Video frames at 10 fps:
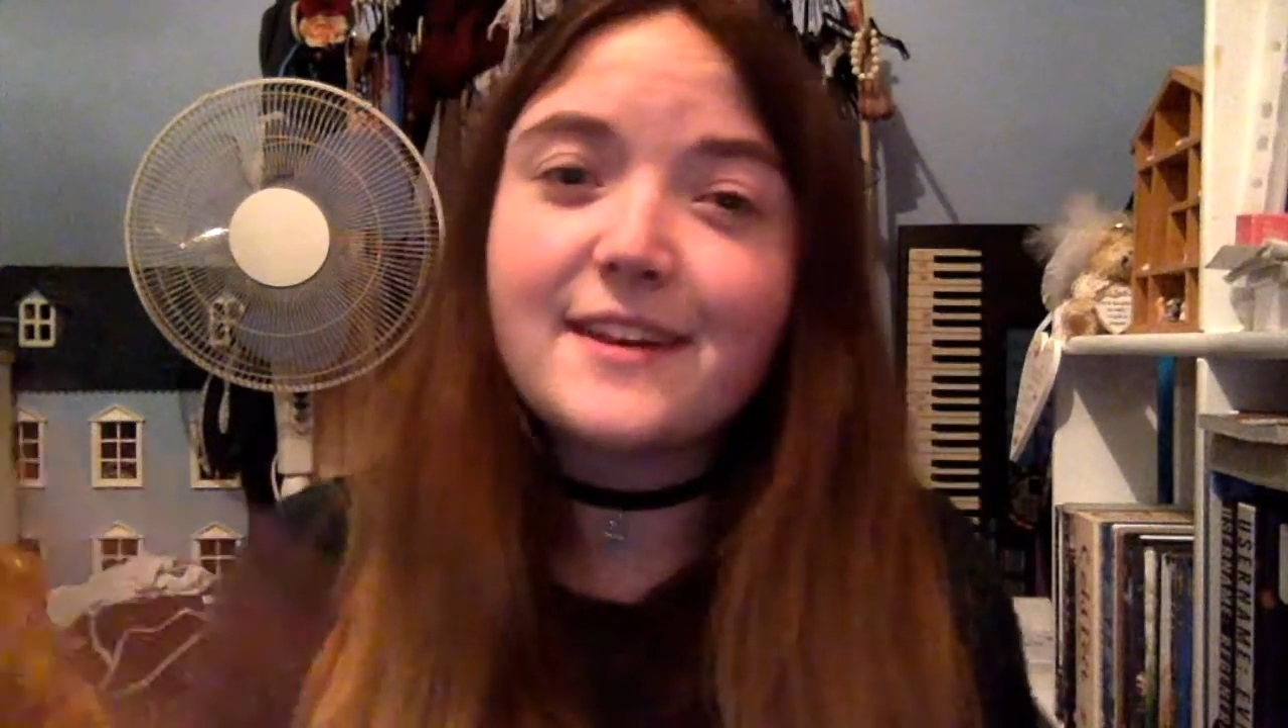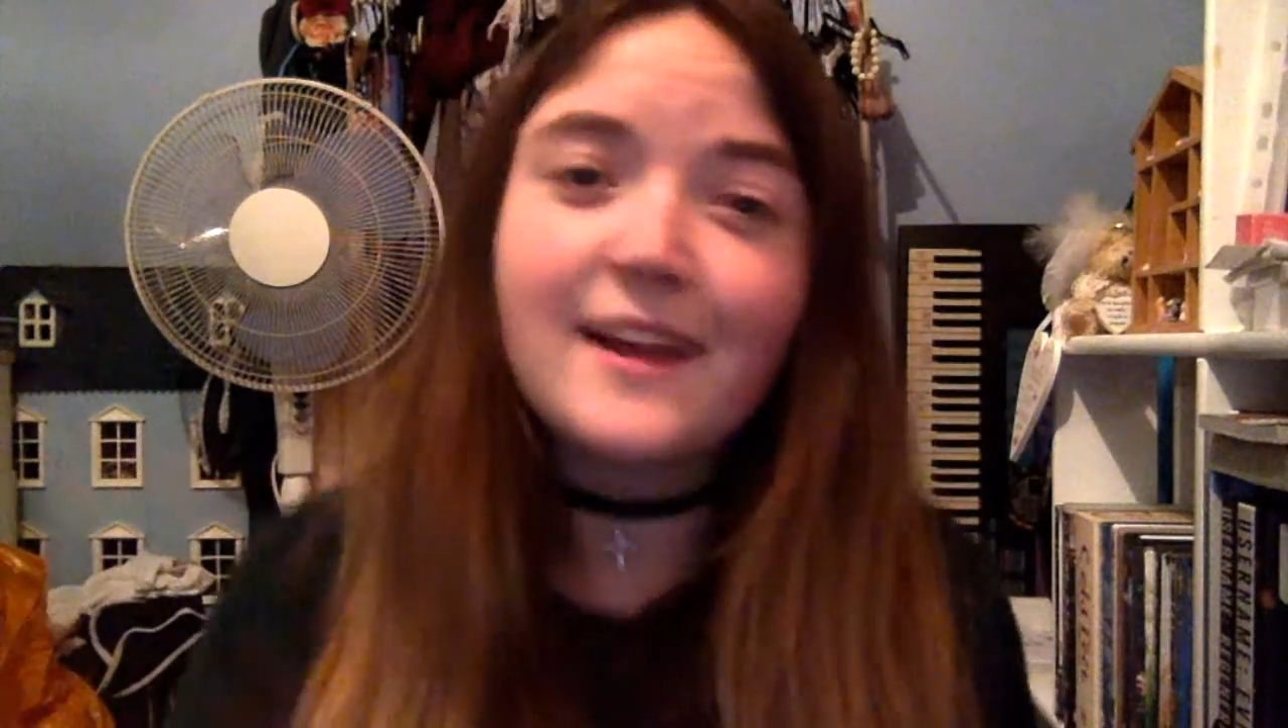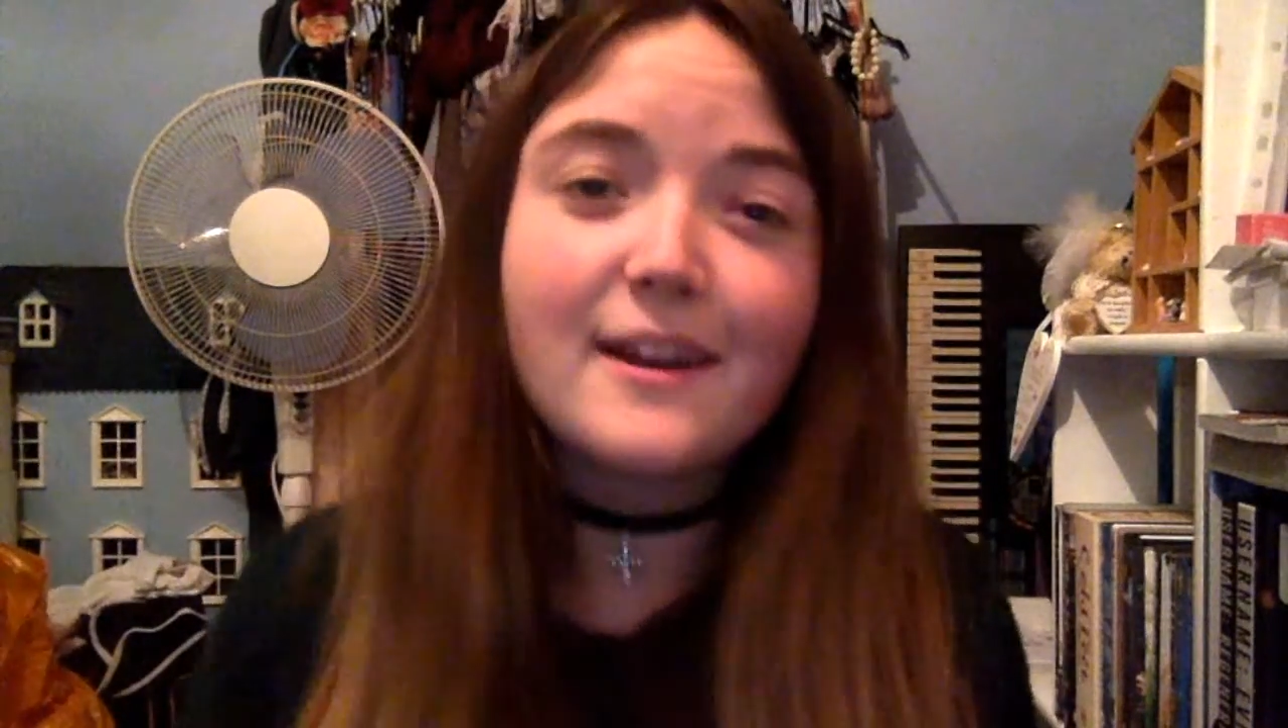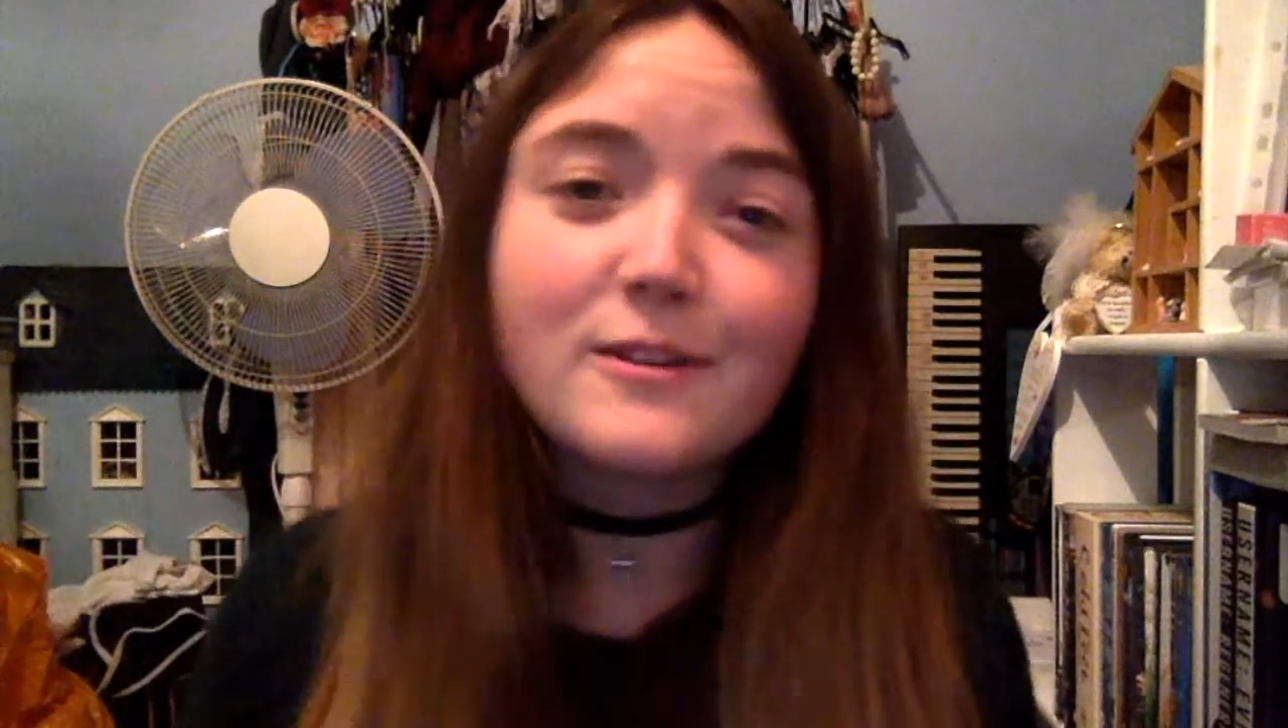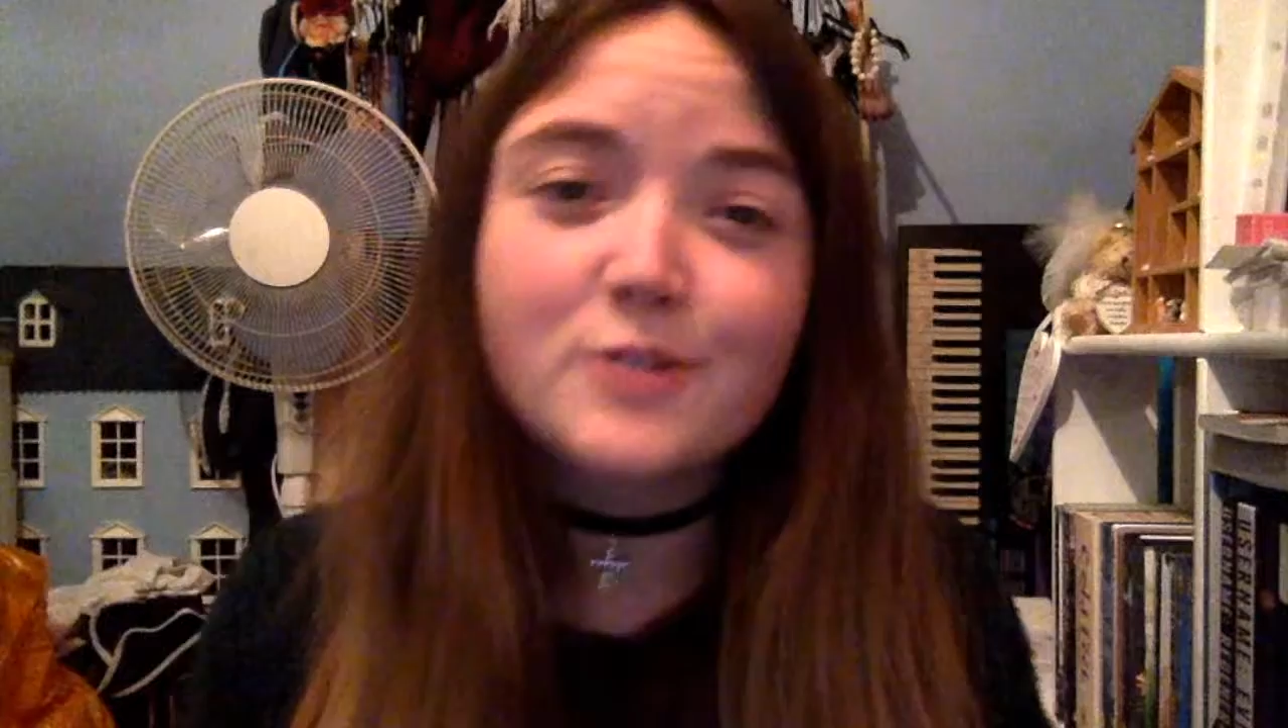
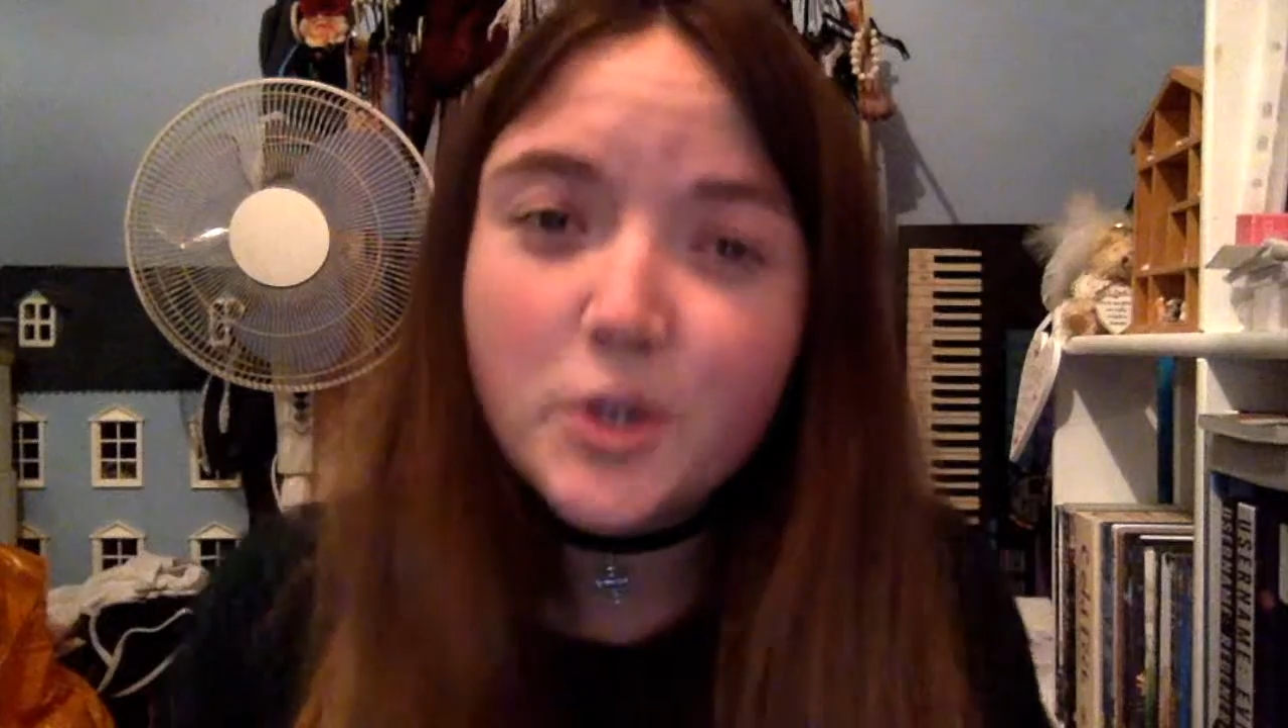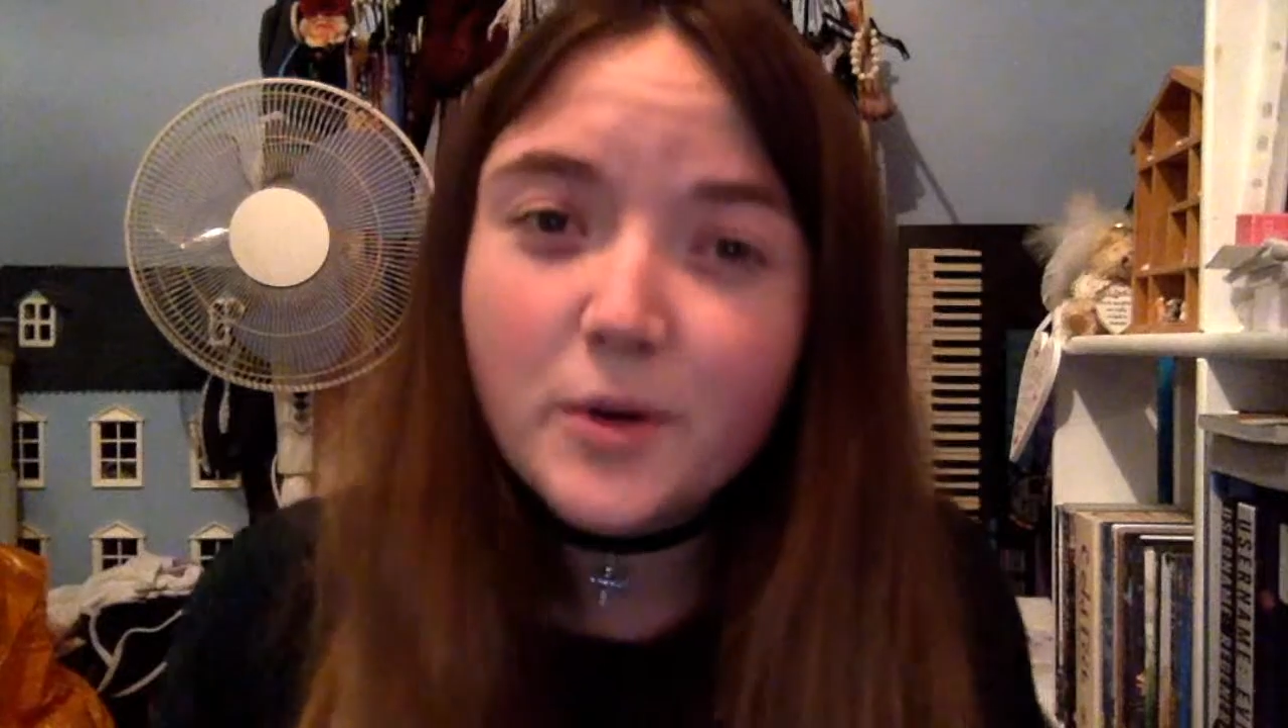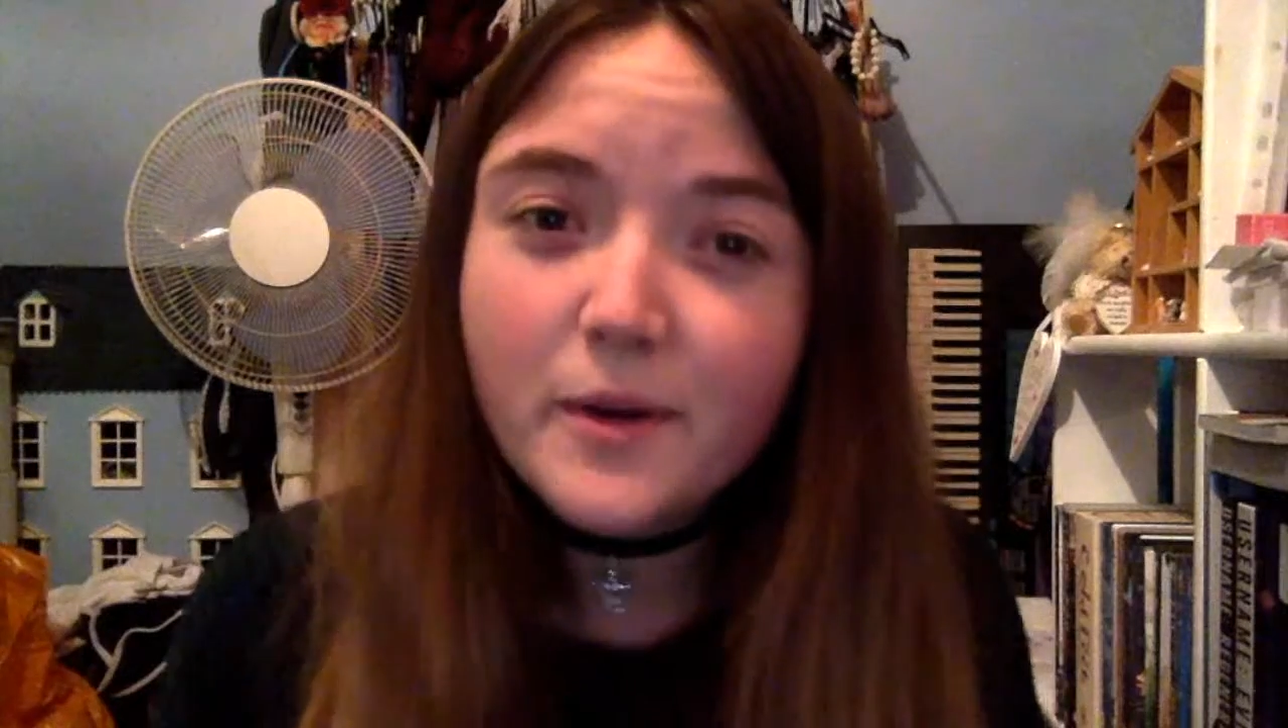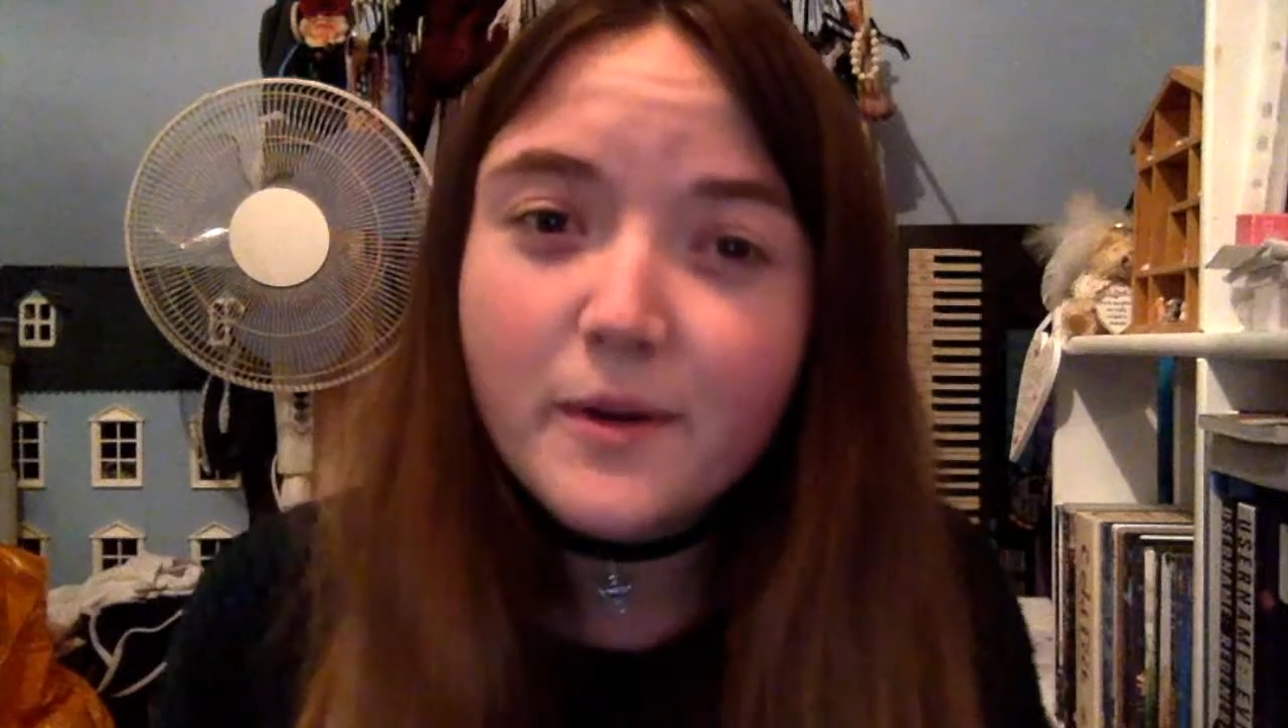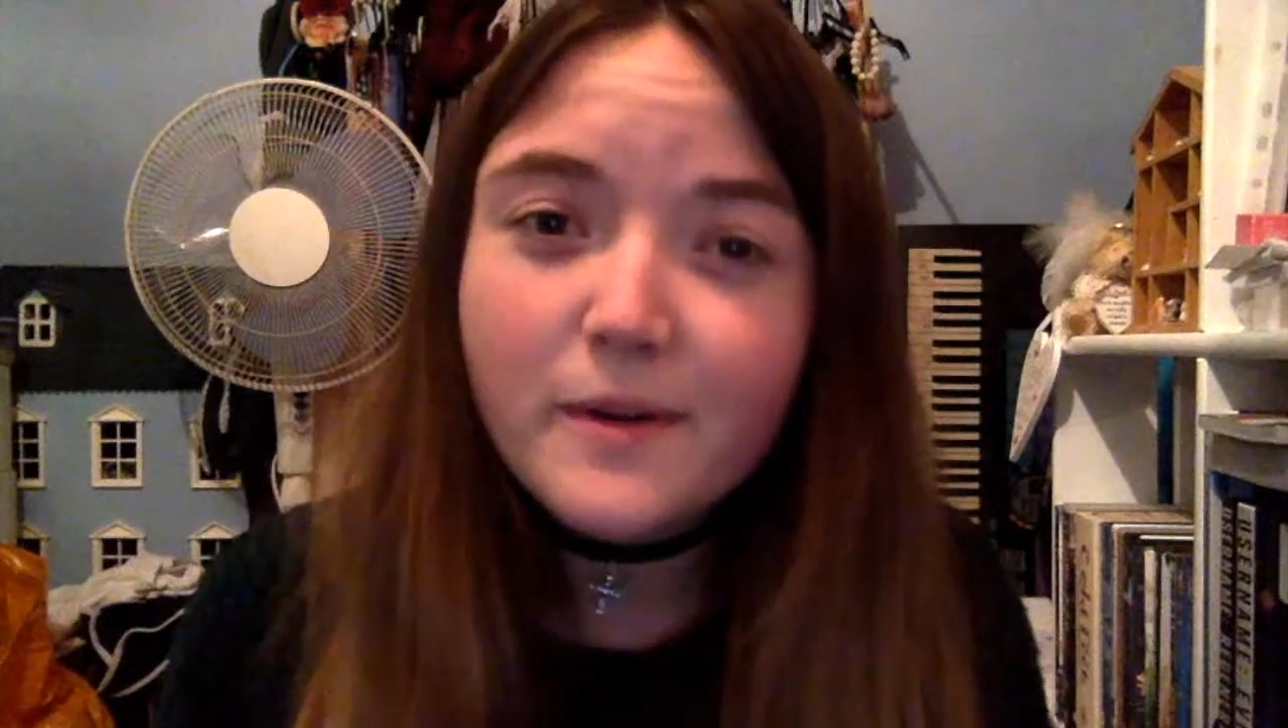a little
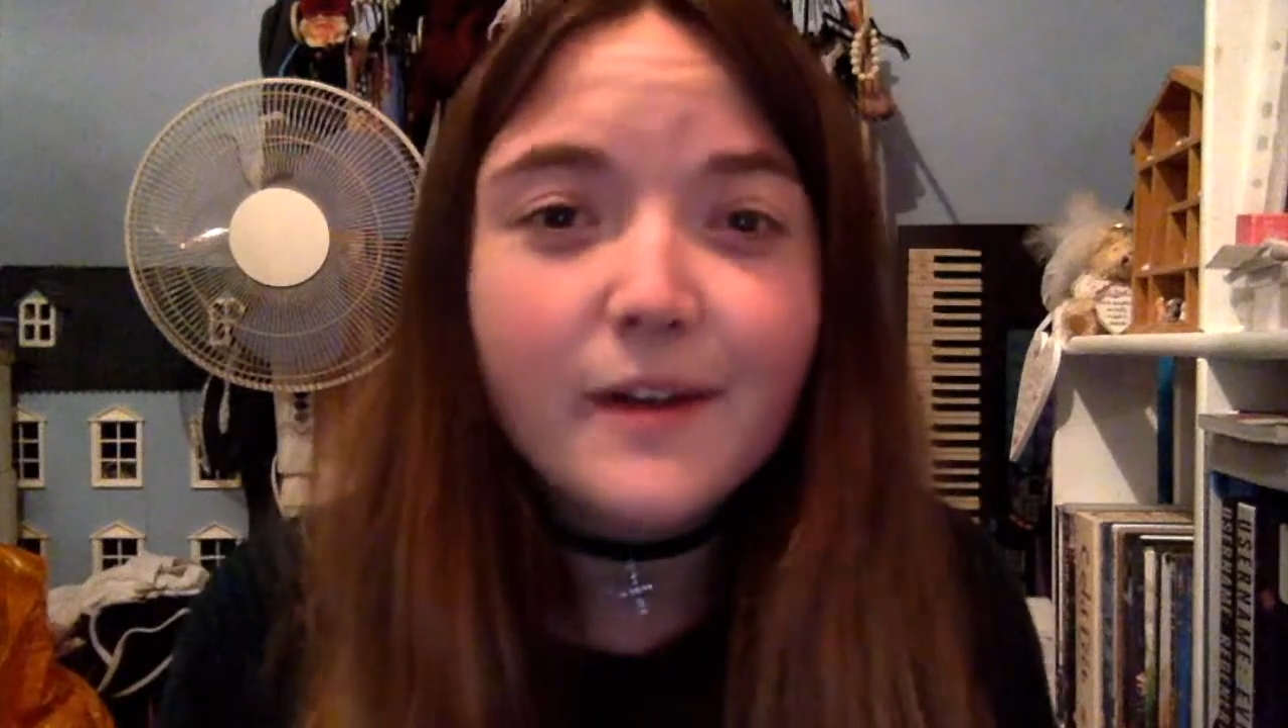tutorial